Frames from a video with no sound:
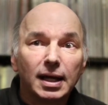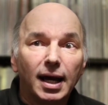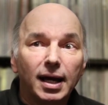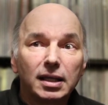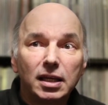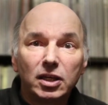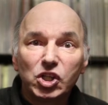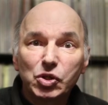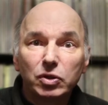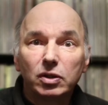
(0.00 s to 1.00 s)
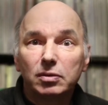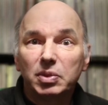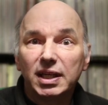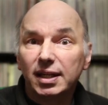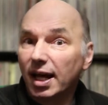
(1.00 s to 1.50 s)
A key issue could
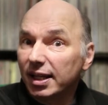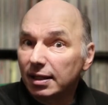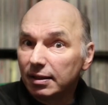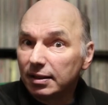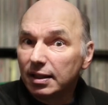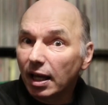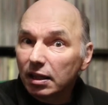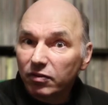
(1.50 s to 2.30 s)
be a death